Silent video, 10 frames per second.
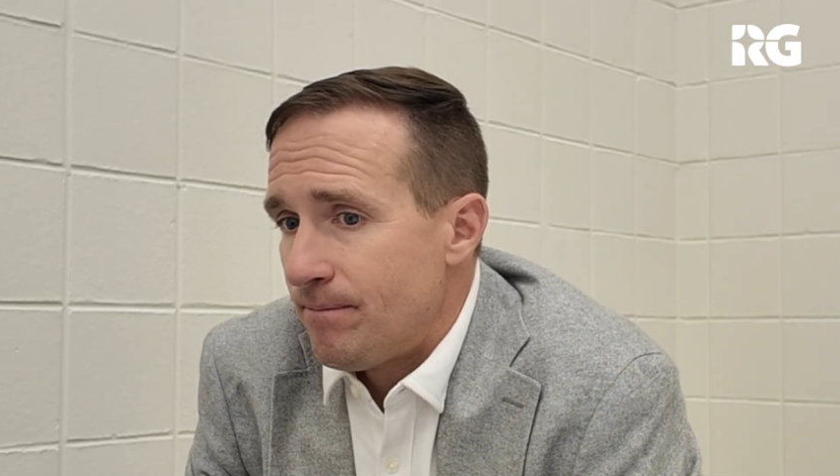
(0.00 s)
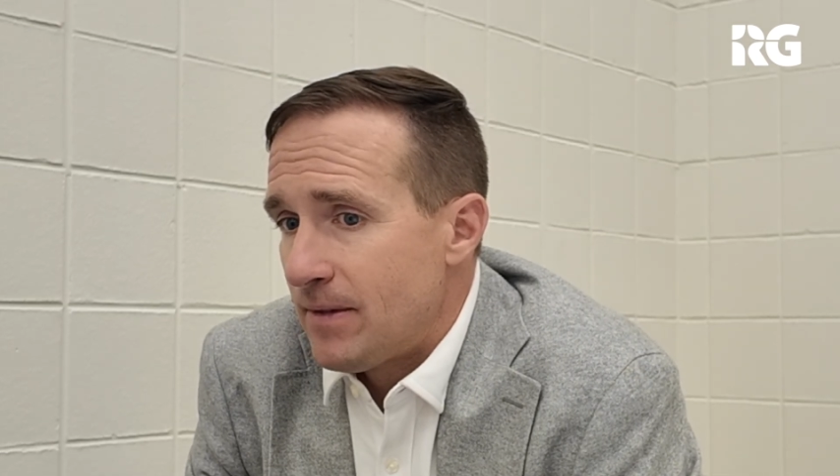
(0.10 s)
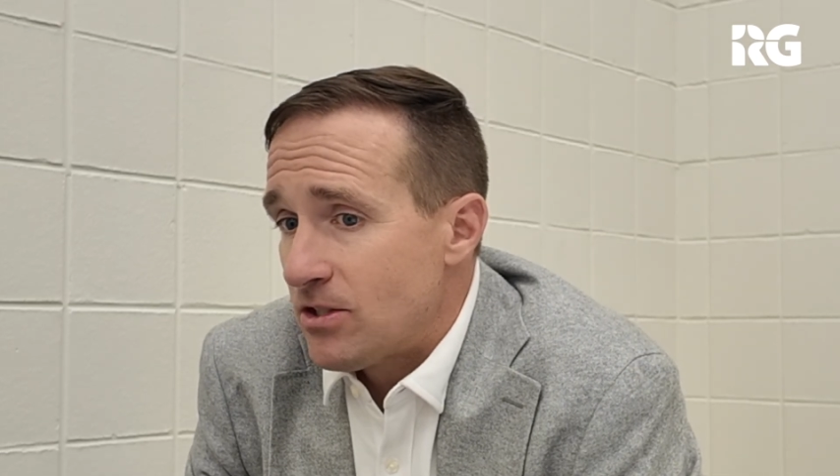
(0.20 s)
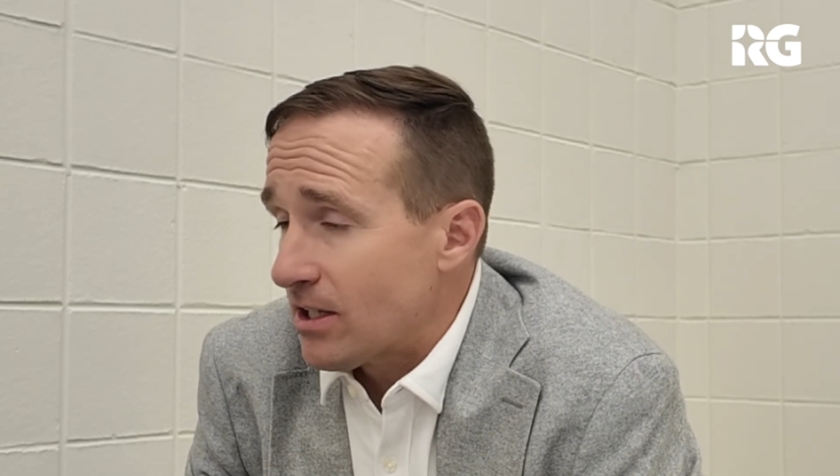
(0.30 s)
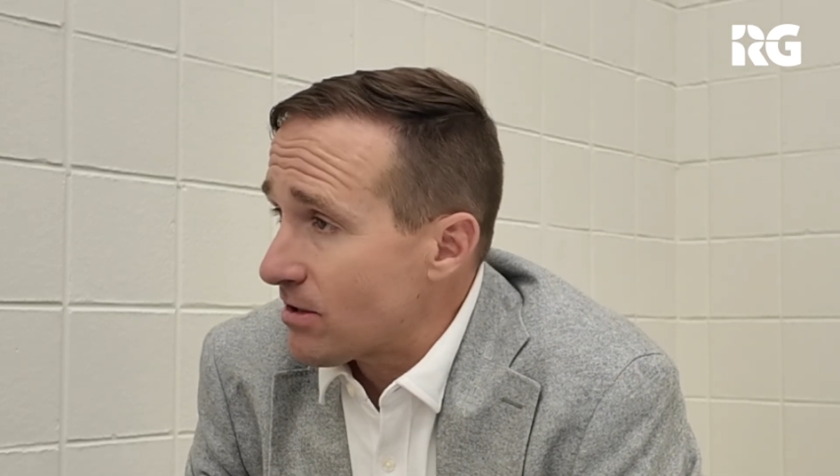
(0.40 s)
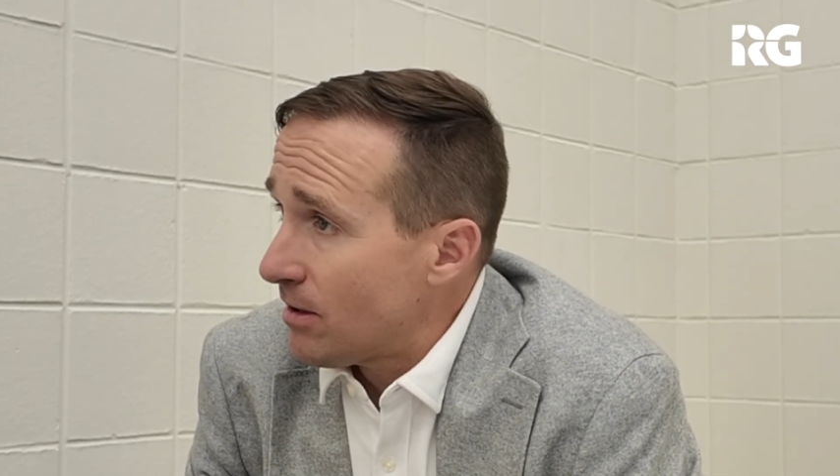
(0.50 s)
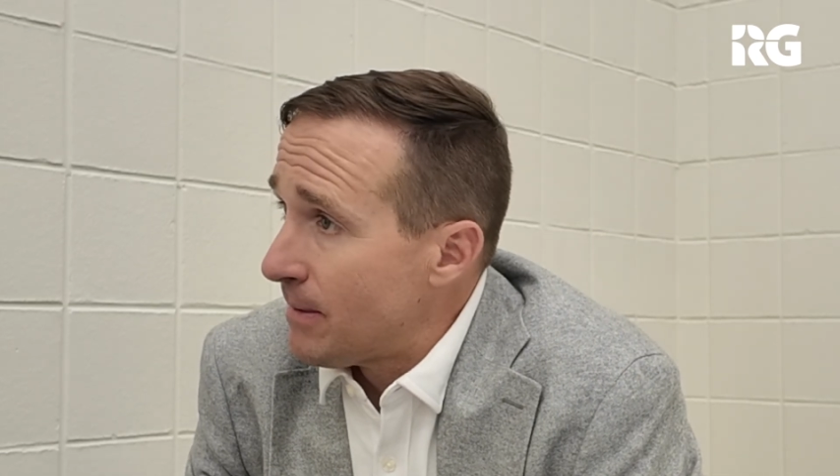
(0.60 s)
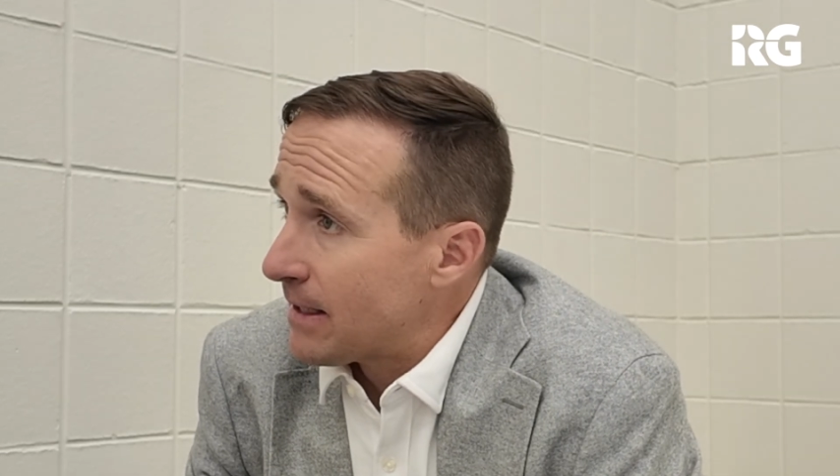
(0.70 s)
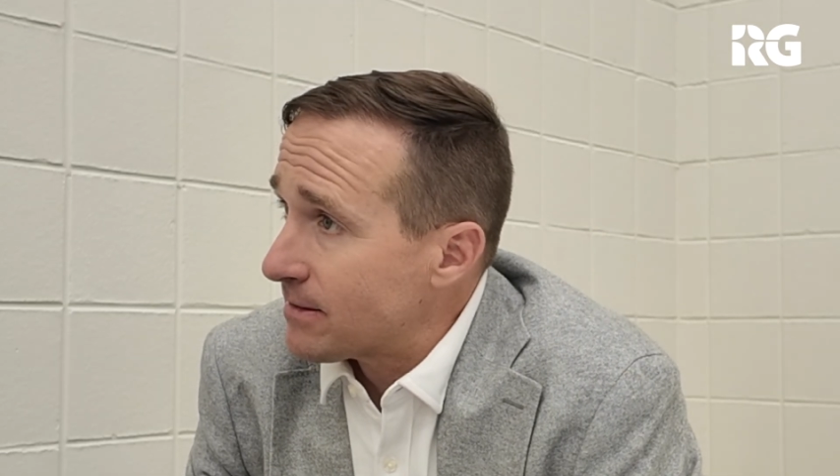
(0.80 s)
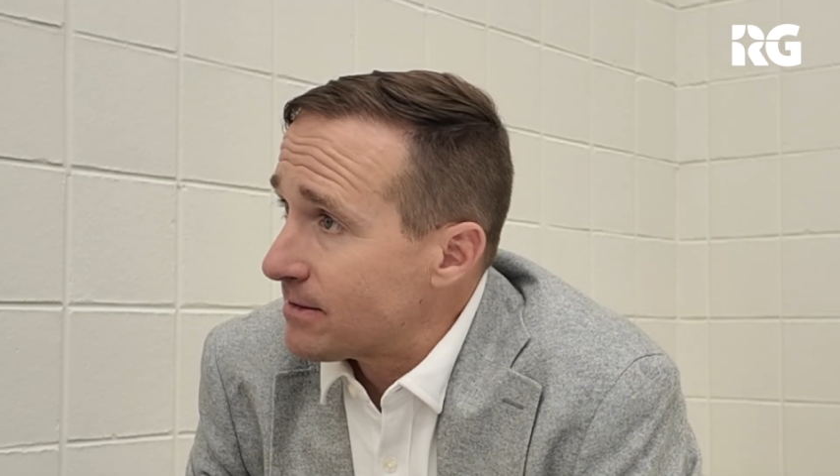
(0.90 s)
it checks all the
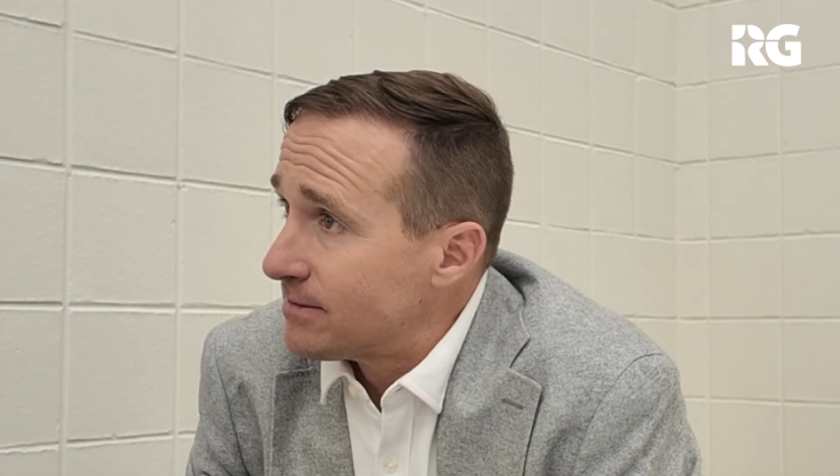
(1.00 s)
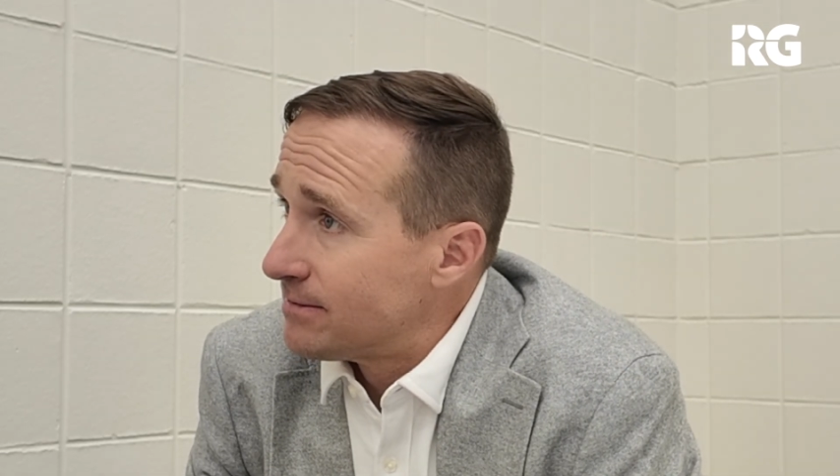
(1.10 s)
boxes.